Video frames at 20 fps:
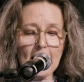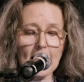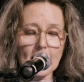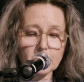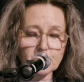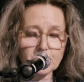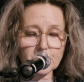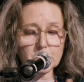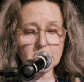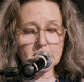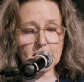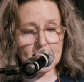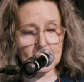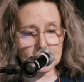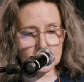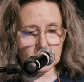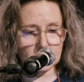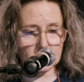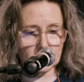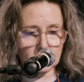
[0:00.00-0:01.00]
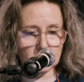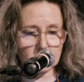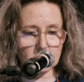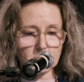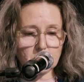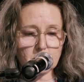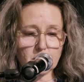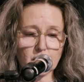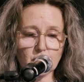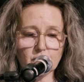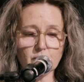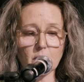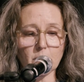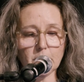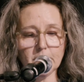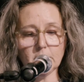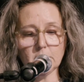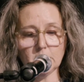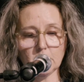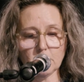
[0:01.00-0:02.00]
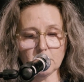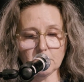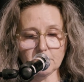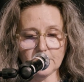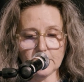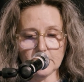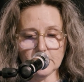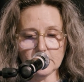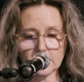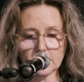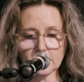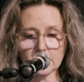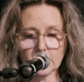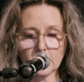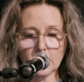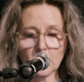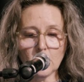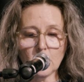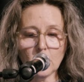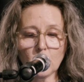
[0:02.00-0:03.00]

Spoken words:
At first hesitant, but growing in confidence,